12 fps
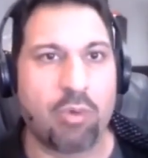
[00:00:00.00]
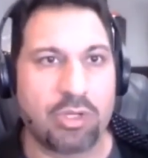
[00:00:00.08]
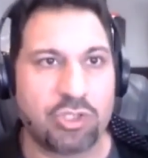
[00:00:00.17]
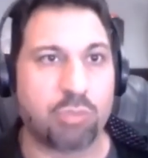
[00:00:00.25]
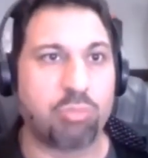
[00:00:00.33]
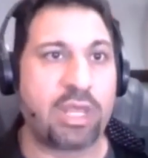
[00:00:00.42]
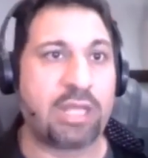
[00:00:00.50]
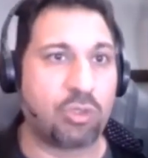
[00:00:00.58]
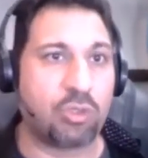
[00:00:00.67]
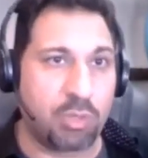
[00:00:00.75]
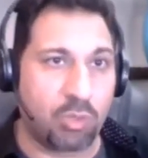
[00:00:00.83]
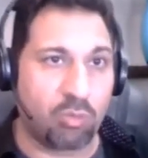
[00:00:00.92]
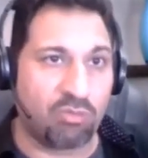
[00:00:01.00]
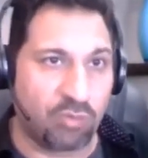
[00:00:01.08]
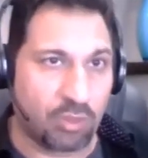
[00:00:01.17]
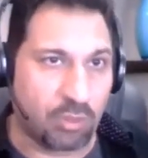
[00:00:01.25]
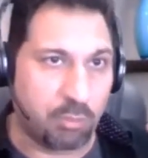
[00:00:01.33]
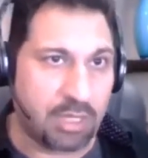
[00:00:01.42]
I want your brain to be
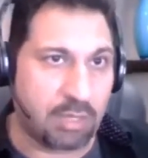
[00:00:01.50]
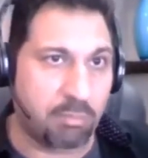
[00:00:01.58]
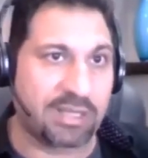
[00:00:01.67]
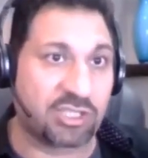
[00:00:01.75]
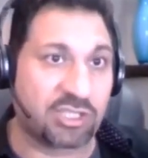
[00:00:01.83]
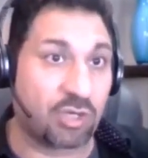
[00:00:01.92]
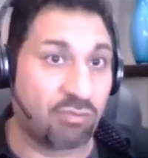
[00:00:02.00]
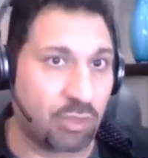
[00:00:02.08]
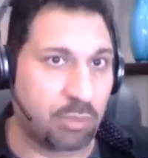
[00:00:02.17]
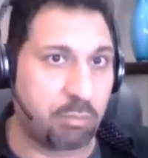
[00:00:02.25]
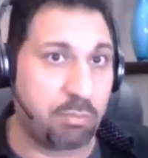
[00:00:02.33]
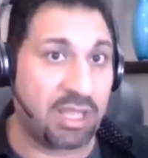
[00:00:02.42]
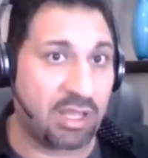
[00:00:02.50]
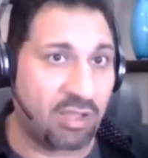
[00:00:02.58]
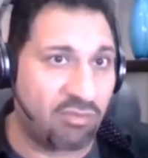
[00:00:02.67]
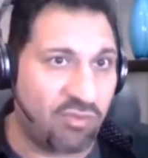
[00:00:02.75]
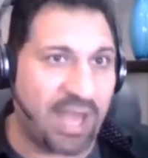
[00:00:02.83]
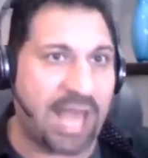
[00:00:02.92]
for the big picture, for the
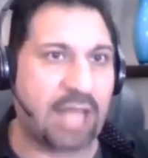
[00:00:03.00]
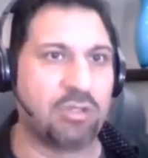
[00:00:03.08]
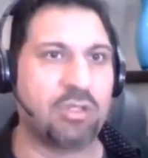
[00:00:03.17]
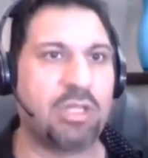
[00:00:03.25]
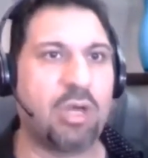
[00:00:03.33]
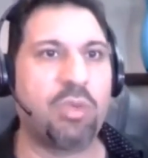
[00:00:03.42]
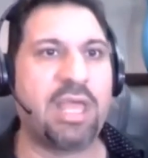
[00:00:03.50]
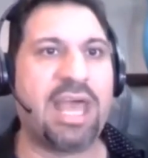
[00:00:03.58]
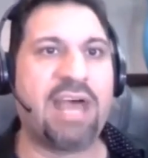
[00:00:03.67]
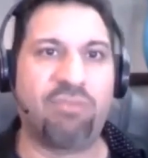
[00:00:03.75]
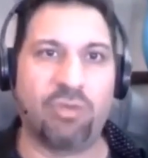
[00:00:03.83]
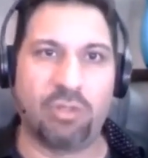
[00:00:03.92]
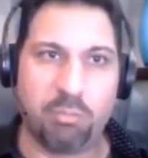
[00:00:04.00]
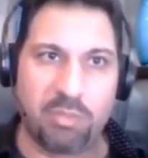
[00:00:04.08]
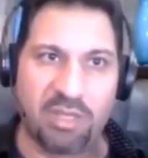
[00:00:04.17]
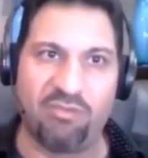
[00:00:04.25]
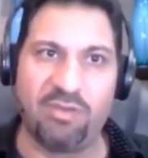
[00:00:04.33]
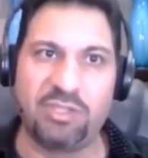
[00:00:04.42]
big value that we have, for the
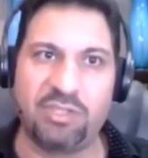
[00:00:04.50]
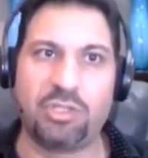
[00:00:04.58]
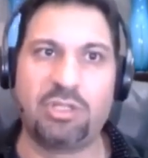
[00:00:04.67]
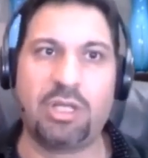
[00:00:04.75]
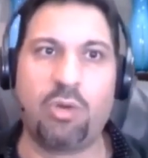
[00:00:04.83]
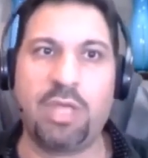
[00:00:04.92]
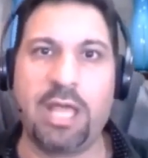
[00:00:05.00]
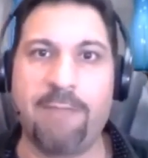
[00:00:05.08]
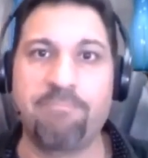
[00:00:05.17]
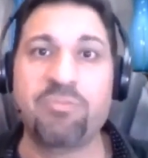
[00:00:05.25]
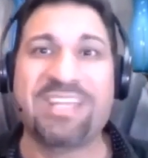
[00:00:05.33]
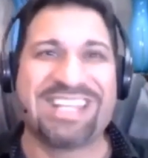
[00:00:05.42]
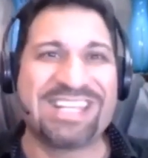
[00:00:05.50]
big vision that we have.